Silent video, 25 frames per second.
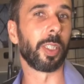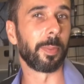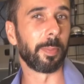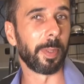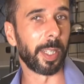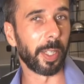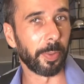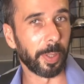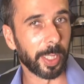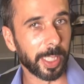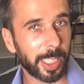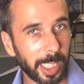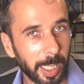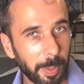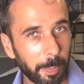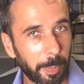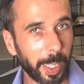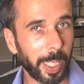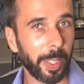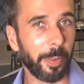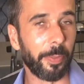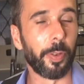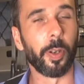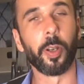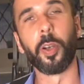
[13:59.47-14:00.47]
my
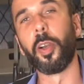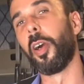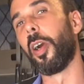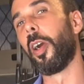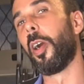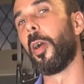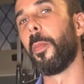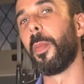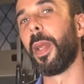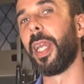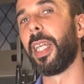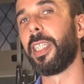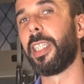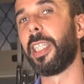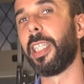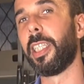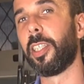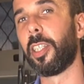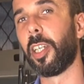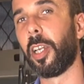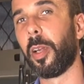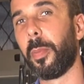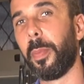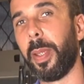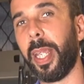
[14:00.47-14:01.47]
recipe for a homemade
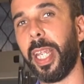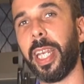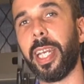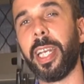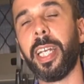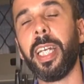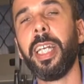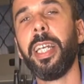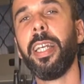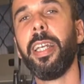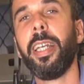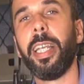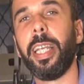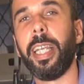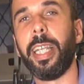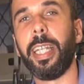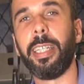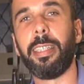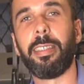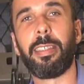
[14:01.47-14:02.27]
ginger beer. It's